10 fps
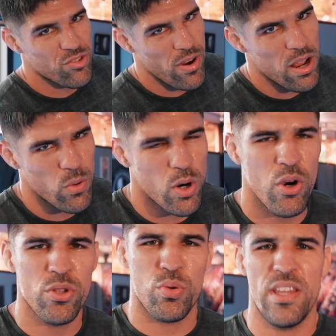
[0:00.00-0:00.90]
round, we're
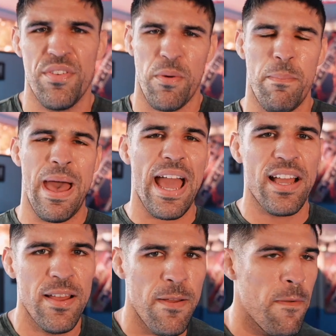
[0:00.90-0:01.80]
going to a different bag.
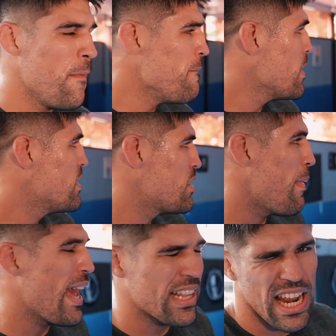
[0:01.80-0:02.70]
It's a
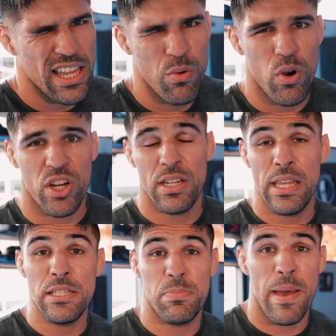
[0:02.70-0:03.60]
bag that I can work
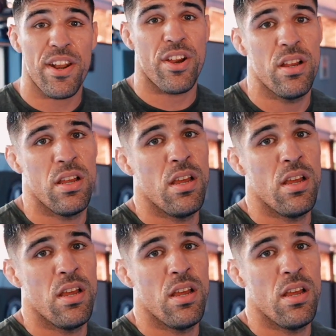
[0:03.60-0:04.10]
knees better